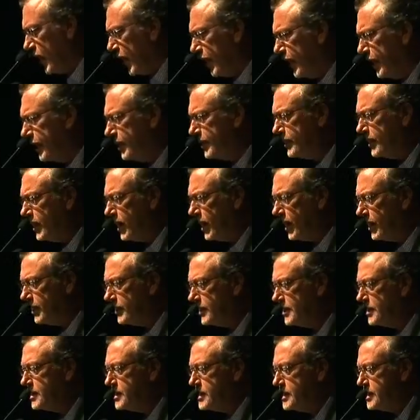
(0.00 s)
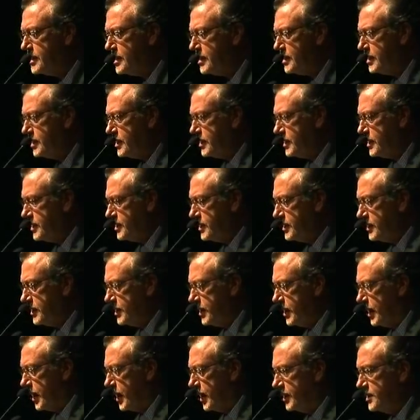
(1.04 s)
And
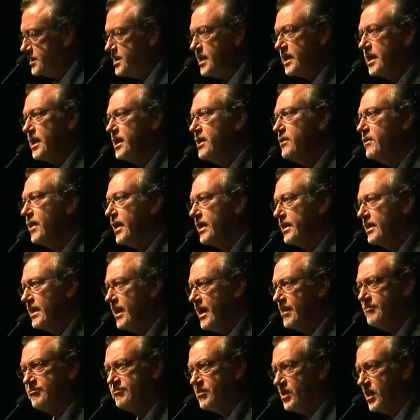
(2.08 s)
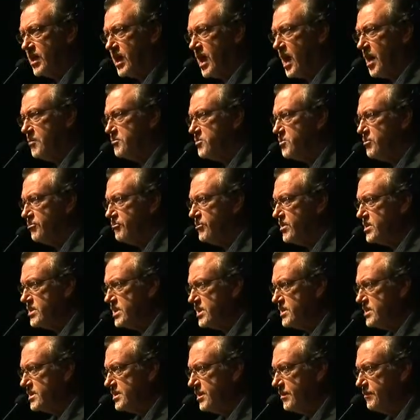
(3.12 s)
Tigrillo had left the camp to
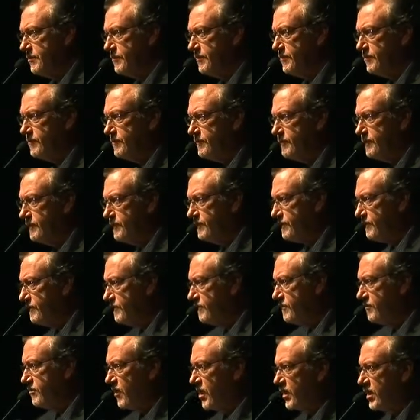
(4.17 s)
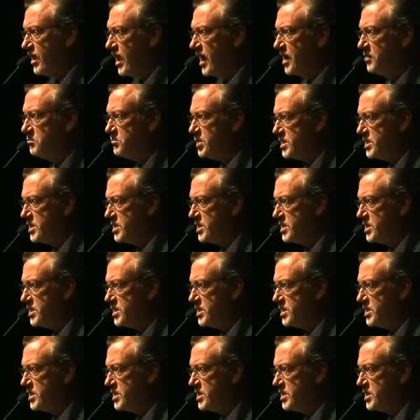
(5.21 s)
visit some frontline